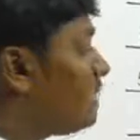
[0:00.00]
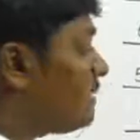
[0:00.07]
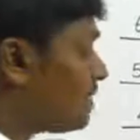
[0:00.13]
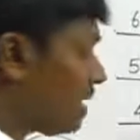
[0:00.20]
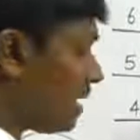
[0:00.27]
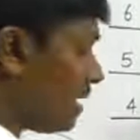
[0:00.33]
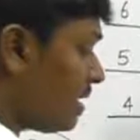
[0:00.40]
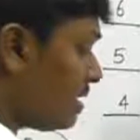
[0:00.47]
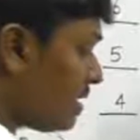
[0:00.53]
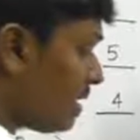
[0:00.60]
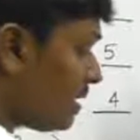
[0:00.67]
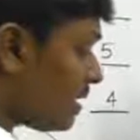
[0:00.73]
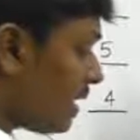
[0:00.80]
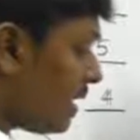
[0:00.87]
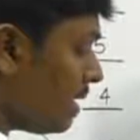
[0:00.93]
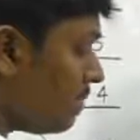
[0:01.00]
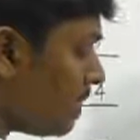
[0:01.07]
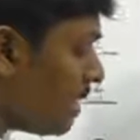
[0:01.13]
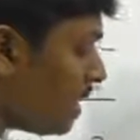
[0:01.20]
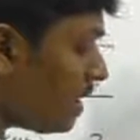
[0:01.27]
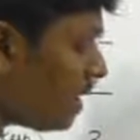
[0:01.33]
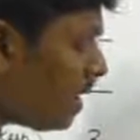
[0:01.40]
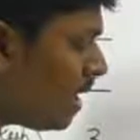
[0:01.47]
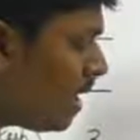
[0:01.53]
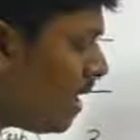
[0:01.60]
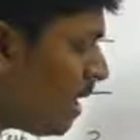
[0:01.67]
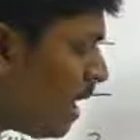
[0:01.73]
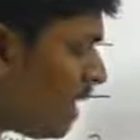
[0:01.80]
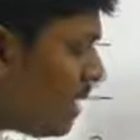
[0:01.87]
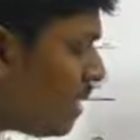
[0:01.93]
this condition is eliminated.
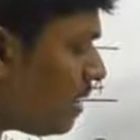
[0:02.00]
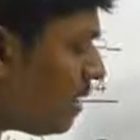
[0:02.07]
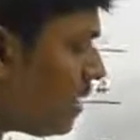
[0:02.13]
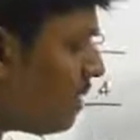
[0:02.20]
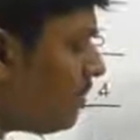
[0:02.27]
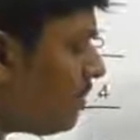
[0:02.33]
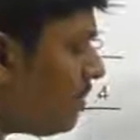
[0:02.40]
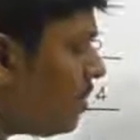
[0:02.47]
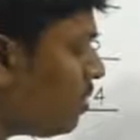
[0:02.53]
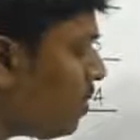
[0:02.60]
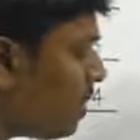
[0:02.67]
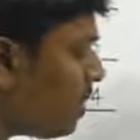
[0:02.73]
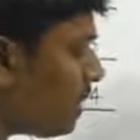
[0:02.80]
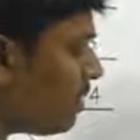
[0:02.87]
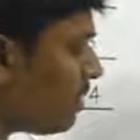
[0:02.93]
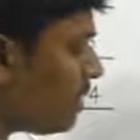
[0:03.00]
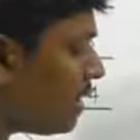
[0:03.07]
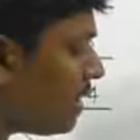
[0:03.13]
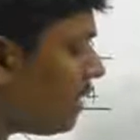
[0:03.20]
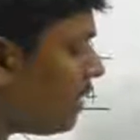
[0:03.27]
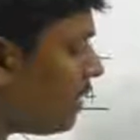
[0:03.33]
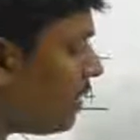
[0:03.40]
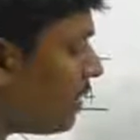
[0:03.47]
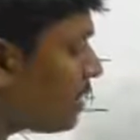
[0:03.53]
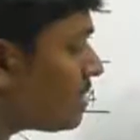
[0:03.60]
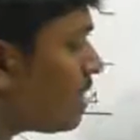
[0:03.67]
And let me do one thing, friends. Let me fix